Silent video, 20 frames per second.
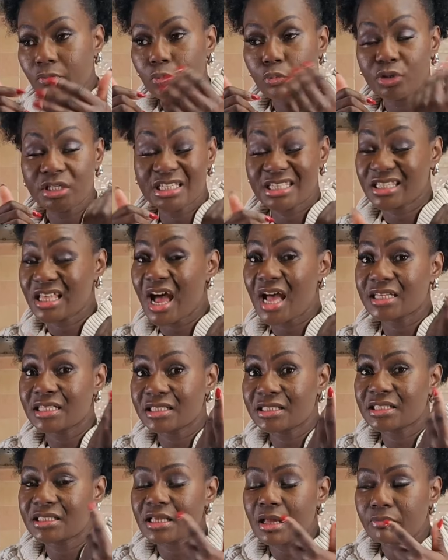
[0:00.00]
which
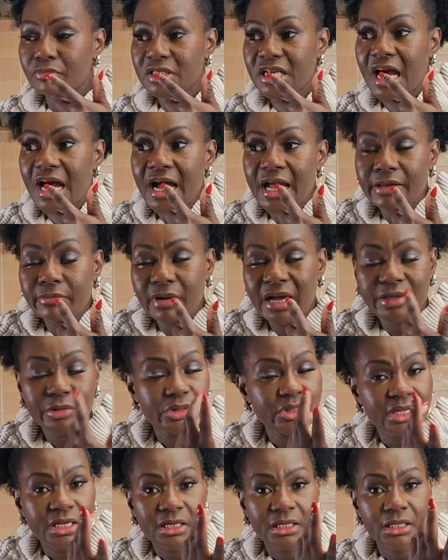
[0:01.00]
started sometime, I
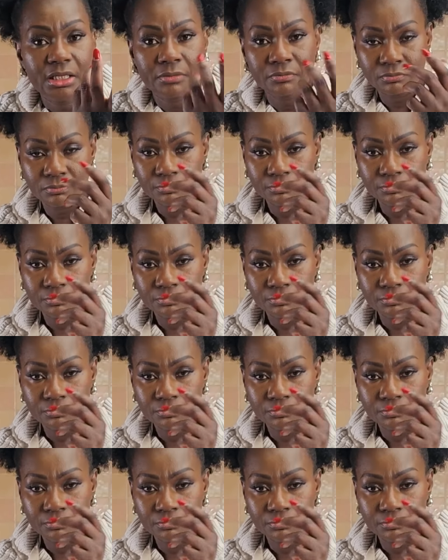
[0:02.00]
think,